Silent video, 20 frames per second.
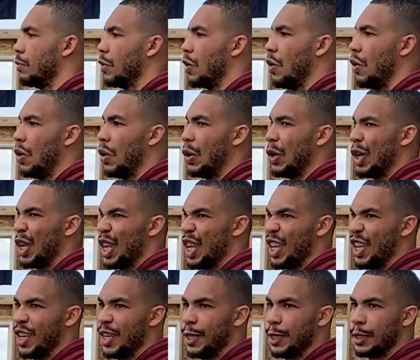goal
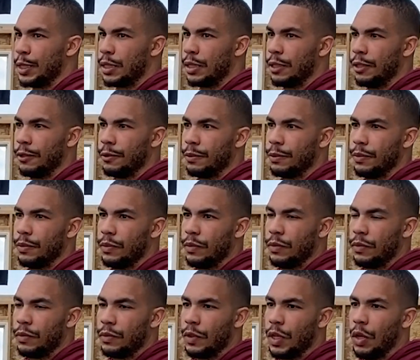is
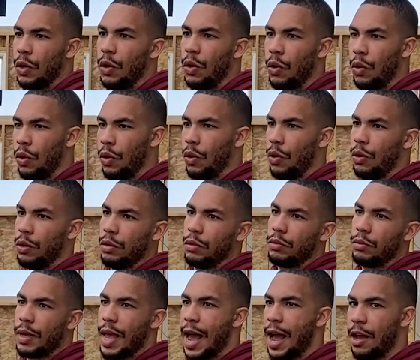the whole
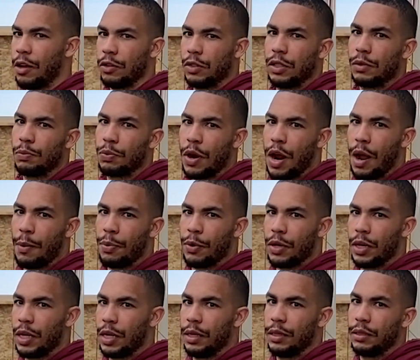house
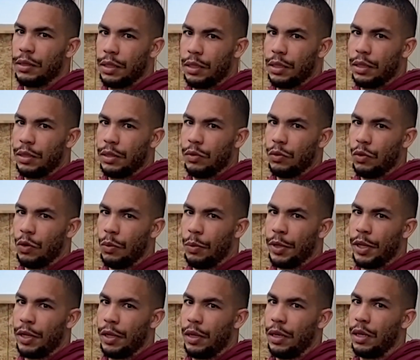property will
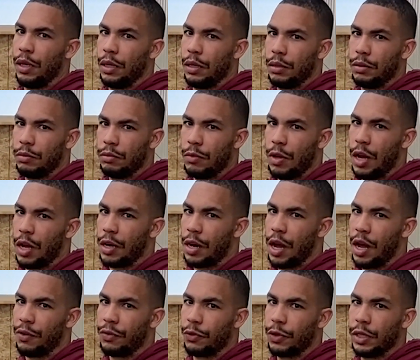be on
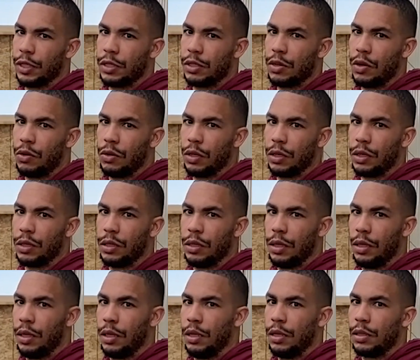off-grid solar.
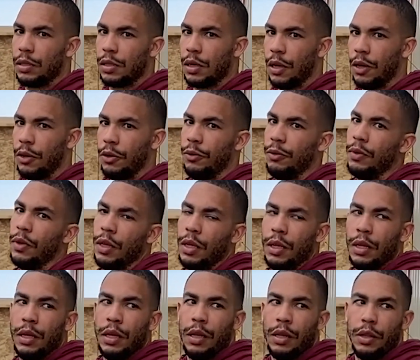So
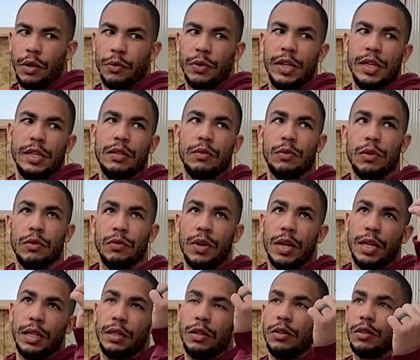the reason we're
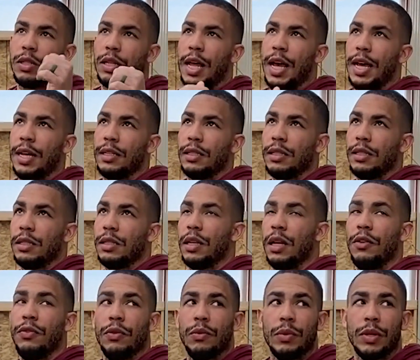running those lines and
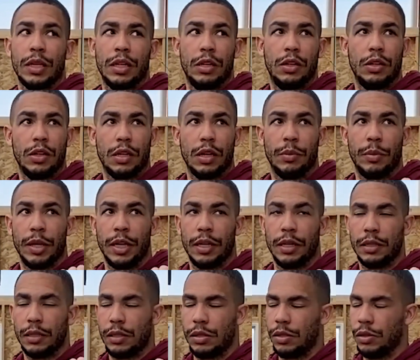stuff and we're gonna hook them
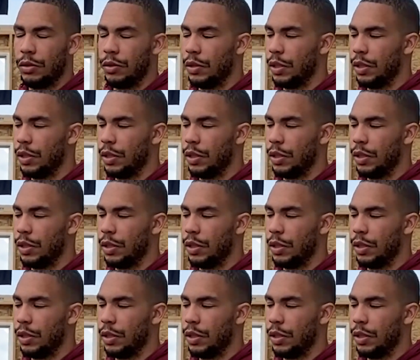into